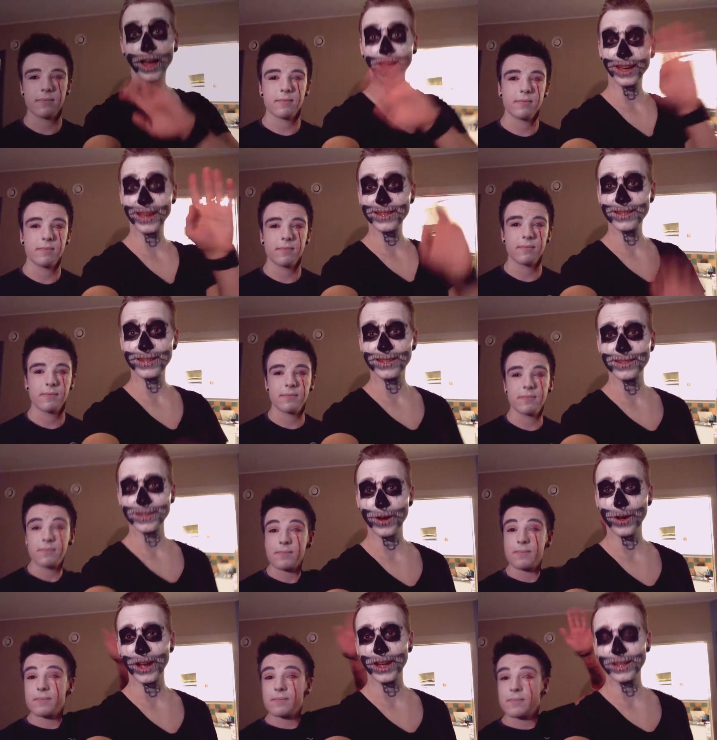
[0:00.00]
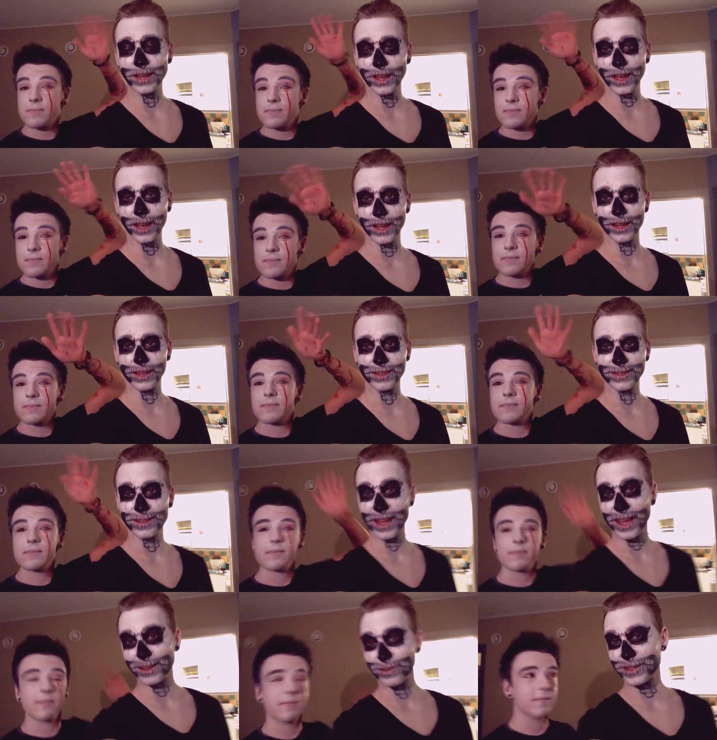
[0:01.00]
Speaker 1: Hi guys, it's Johan and
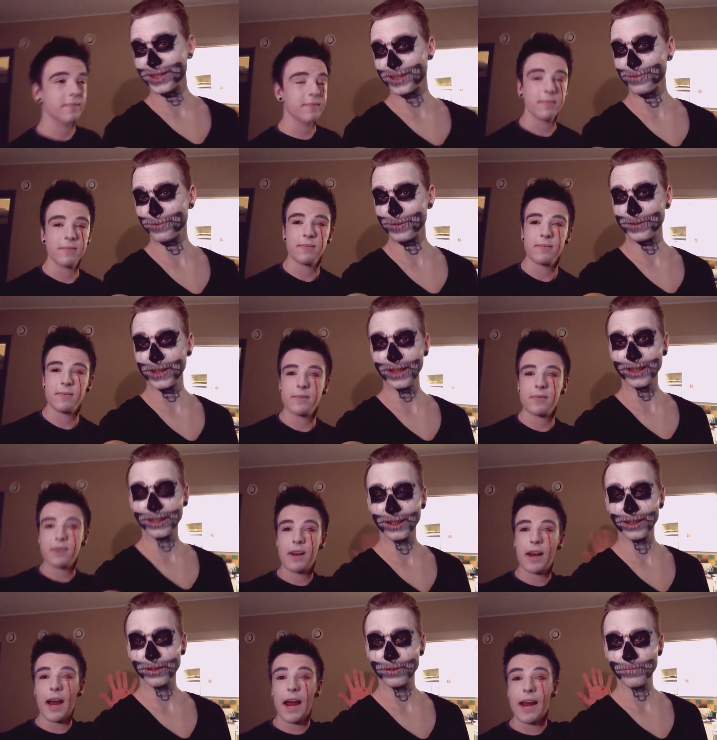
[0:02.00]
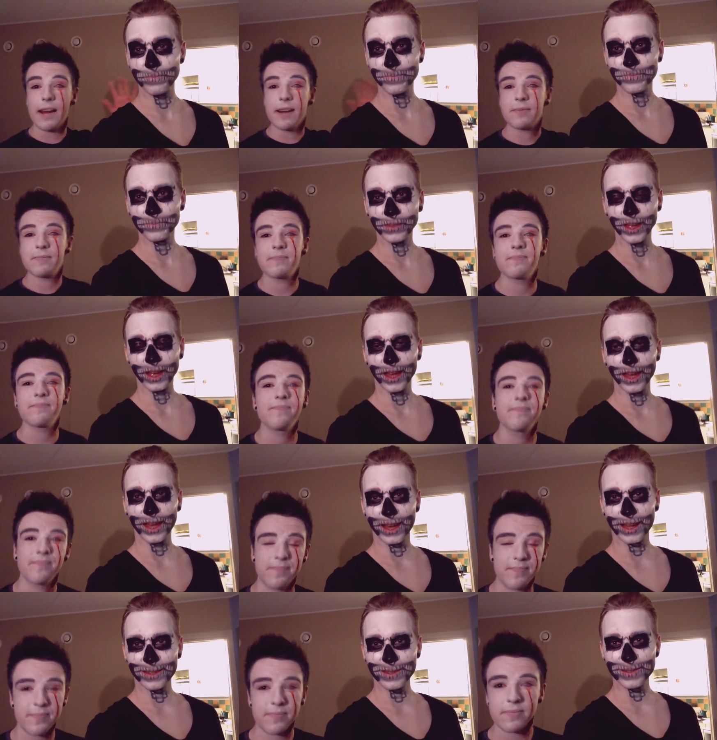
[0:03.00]
today Chris is with me. Hey.
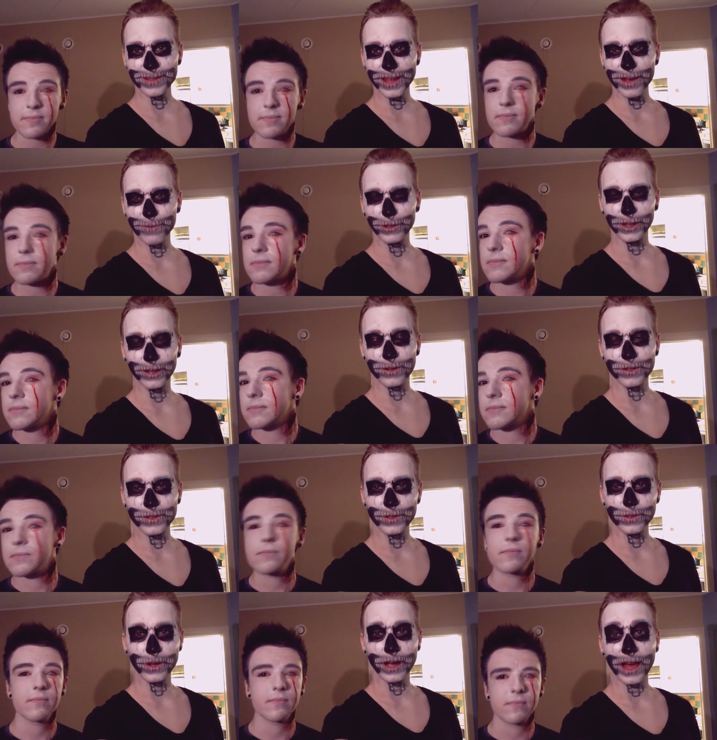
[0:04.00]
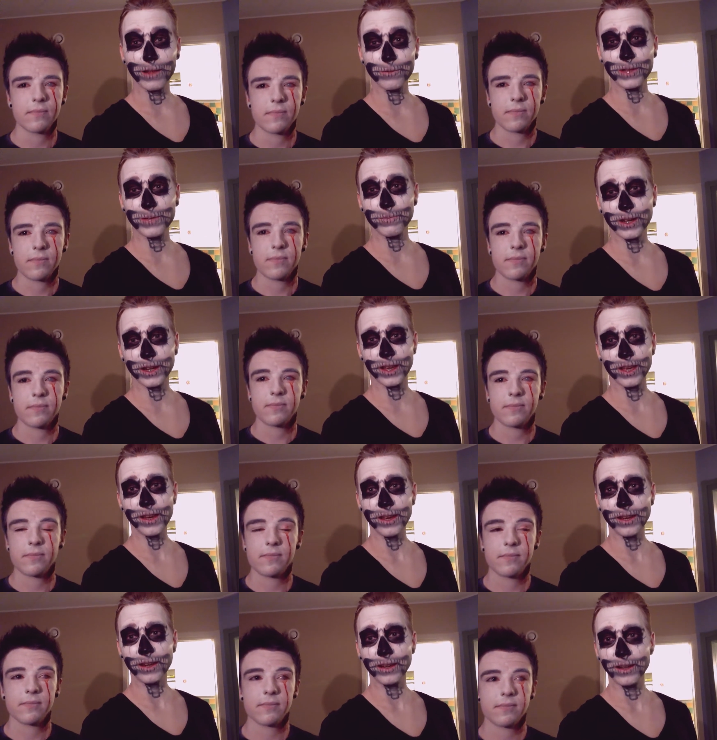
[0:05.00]
Uh, today we're going to a Halloween party
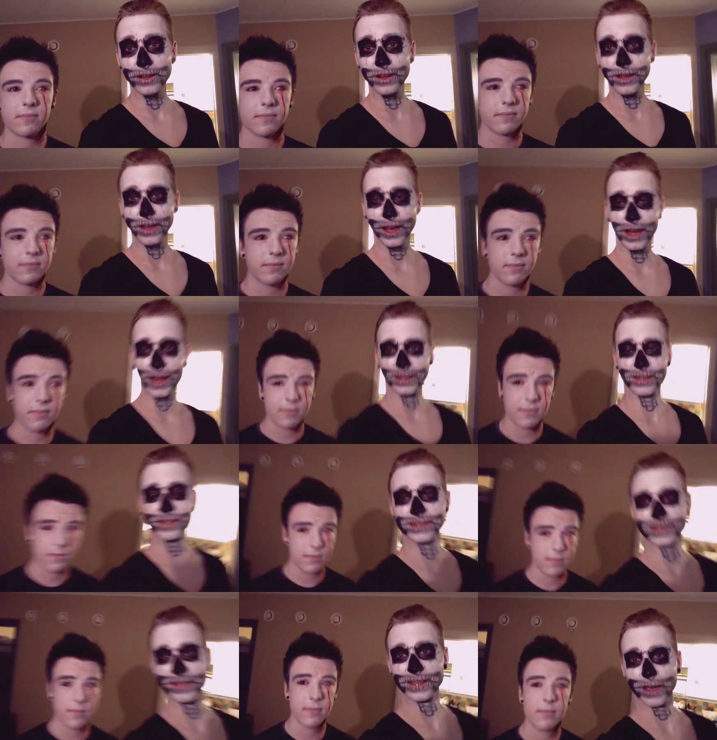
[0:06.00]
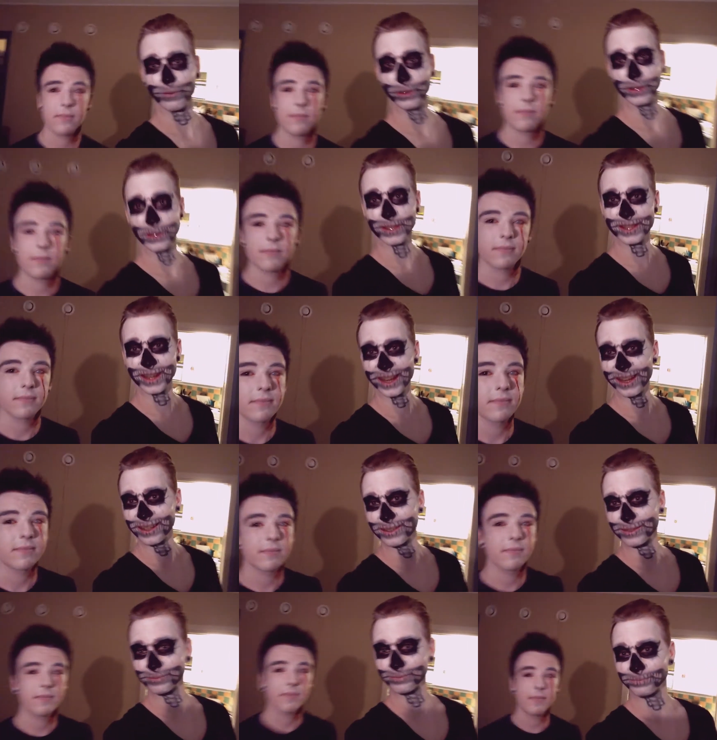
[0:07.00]
and this is how we look today.
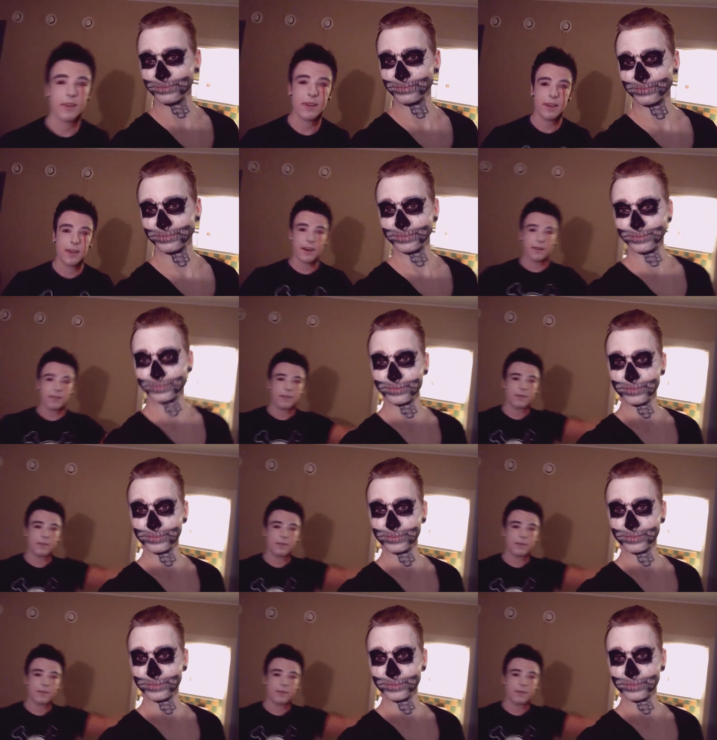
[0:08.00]
Yeah,